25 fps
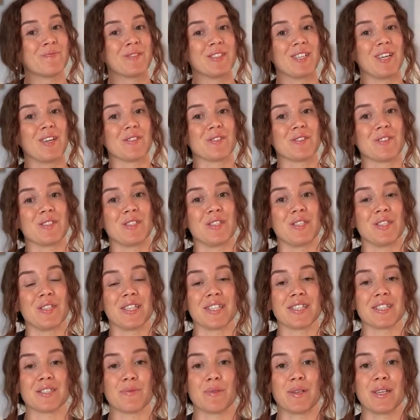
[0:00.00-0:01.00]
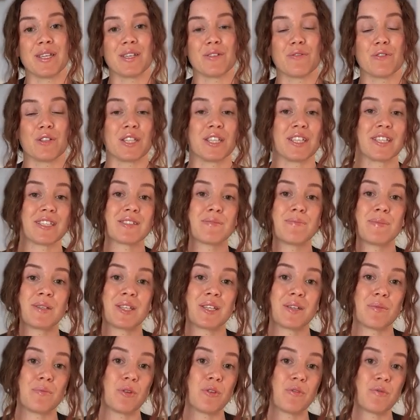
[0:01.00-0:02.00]
I'll see you next week for the next
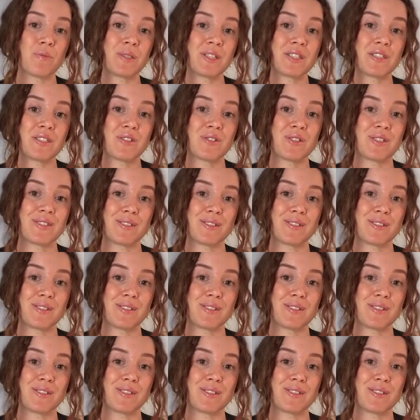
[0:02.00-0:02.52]
Monday Movement Series